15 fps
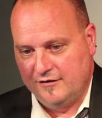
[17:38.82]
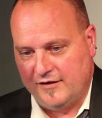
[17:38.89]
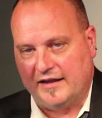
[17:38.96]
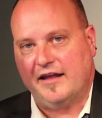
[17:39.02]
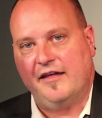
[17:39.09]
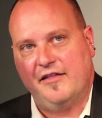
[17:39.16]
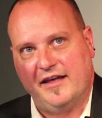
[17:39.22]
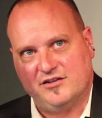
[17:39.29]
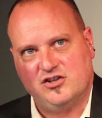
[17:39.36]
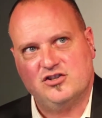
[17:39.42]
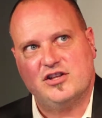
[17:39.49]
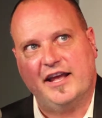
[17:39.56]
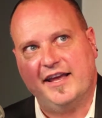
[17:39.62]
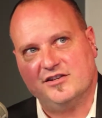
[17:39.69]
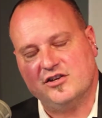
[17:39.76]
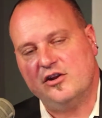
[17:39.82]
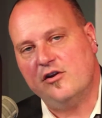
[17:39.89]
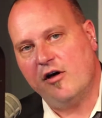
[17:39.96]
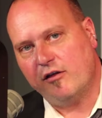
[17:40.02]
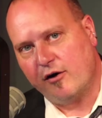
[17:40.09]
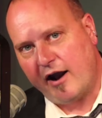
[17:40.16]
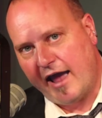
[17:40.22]
that's just, I guess,
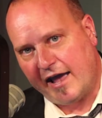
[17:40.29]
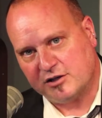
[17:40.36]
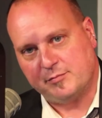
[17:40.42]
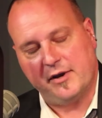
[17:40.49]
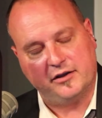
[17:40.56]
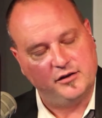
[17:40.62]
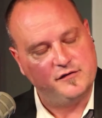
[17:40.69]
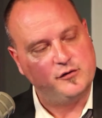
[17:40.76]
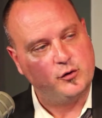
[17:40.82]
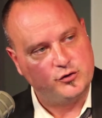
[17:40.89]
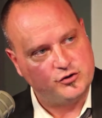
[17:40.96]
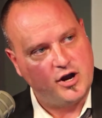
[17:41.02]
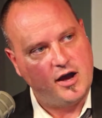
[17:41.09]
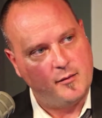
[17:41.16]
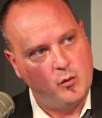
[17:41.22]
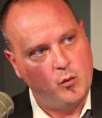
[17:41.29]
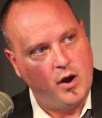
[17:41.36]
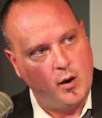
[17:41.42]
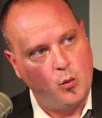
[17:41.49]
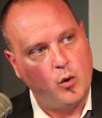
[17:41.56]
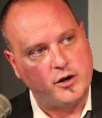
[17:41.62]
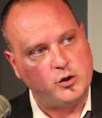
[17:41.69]
another aspect of your job
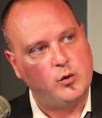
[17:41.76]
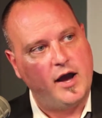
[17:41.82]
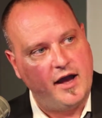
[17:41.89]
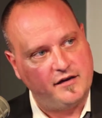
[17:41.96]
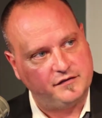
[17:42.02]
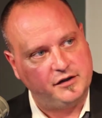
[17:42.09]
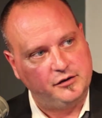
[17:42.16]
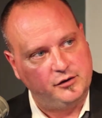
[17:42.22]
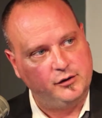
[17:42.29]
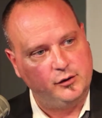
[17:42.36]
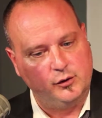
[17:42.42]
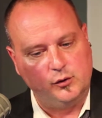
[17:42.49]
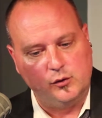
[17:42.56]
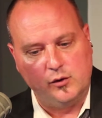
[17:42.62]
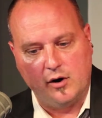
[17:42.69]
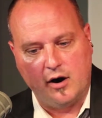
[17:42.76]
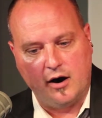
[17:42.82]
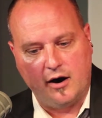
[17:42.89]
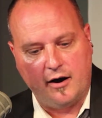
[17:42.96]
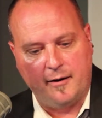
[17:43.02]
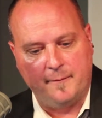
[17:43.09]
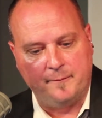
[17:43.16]
and what you have to
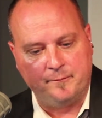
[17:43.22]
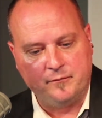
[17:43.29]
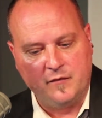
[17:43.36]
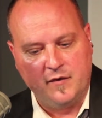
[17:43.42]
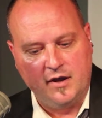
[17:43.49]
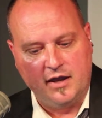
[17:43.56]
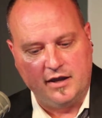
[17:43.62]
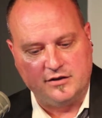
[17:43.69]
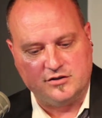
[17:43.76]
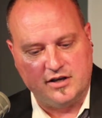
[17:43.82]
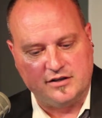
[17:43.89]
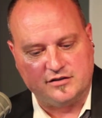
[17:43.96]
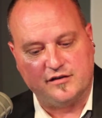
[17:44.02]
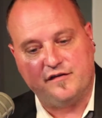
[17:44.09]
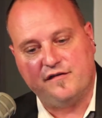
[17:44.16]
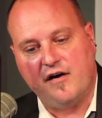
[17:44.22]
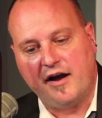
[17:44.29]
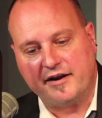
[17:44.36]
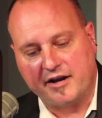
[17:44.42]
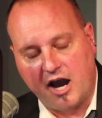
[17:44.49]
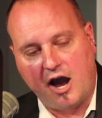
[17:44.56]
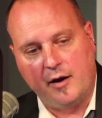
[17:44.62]
do is to
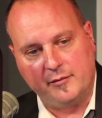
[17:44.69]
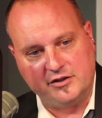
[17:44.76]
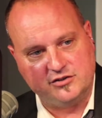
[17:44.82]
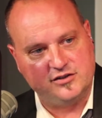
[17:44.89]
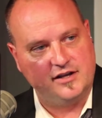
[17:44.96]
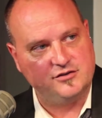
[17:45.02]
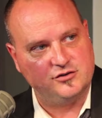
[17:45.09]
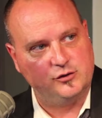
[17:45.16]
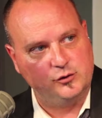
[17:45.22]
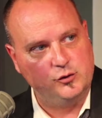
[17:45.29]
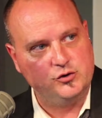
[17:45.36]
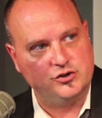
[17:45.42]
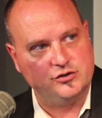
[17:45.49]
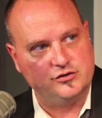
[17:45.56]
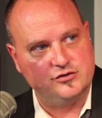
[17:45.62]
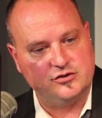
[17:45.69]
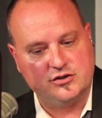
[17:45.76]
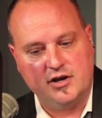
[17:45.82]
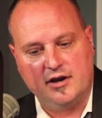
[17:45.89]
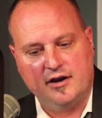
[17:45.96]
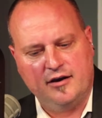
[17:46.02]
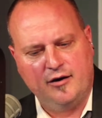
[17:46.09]
find common sense
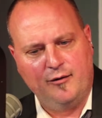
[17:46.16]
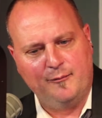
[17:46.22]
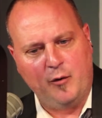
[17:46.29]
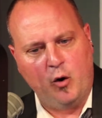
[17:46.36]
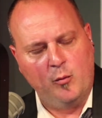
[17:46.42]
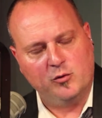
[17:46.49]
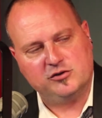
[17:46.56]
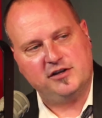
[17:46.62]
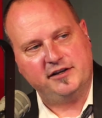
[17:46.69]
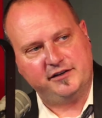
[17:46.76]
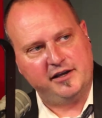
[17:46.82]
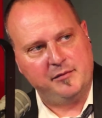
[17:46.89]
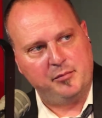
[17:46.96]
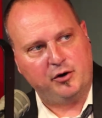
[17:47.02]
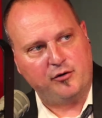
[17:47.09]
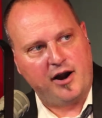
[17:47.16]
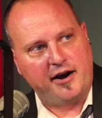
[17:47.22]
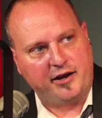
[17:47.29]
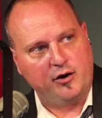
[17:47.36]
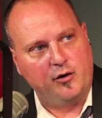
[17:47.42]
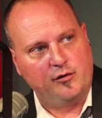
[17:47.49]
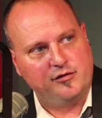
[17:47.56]
solutions, almost like the
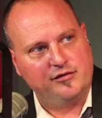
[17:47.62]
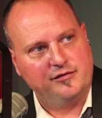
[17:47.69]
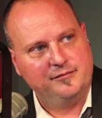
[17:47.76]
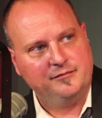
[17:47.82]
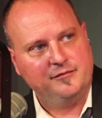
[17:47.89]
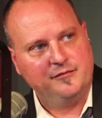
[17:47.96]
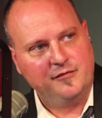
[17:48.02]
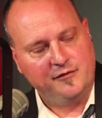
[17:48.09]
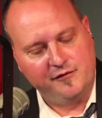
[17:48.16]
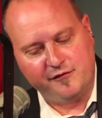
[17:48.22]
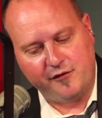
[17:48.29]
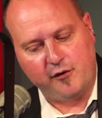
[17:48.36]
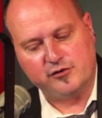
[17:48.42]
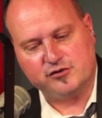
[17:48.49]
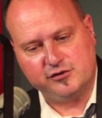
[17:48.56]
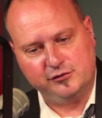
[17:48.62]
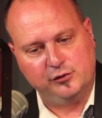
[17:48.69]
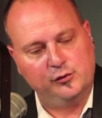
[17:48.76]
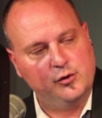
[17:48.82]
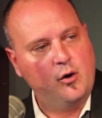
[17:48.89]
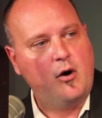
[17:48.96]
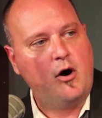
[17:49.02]
Hippocratic Oath. First,
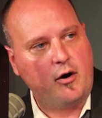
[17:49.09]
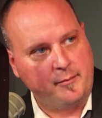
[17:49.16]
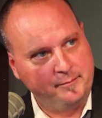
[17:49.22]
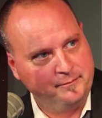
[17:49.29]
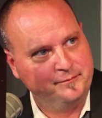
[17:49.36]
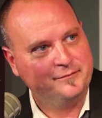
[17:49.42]
do no harm.